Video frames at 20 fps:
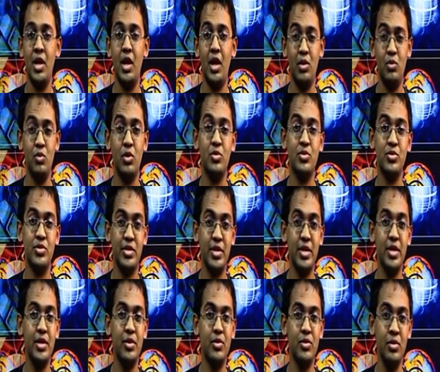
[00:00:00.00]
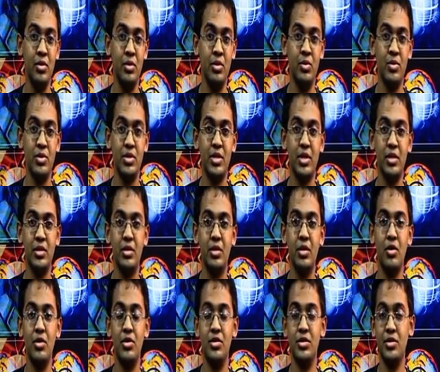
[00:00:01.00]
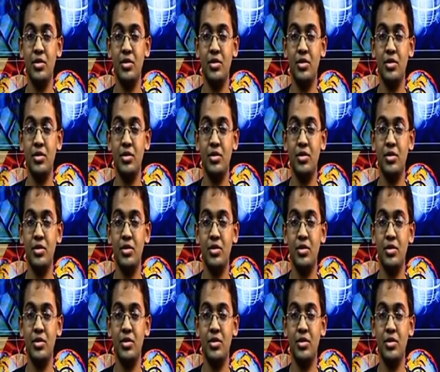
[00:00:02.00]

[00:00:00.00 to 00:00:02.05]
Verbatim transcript: And what was really cool was that the college